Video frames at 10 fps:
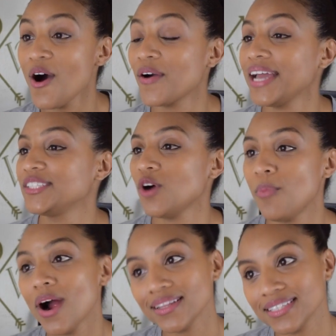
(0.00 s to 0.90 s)
Okay, so a
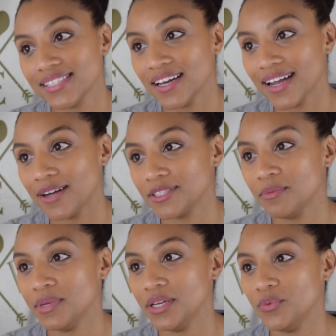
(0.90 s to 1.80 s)
part that stuck out to
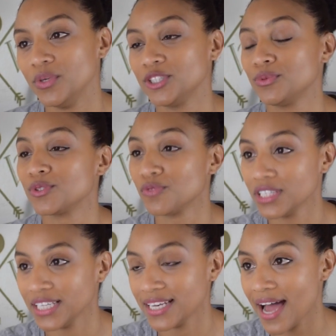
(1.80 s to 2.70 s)
me, which was
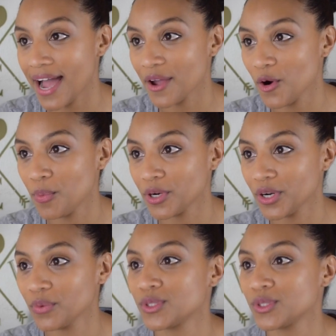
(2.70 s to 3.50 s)
really an eye-opener,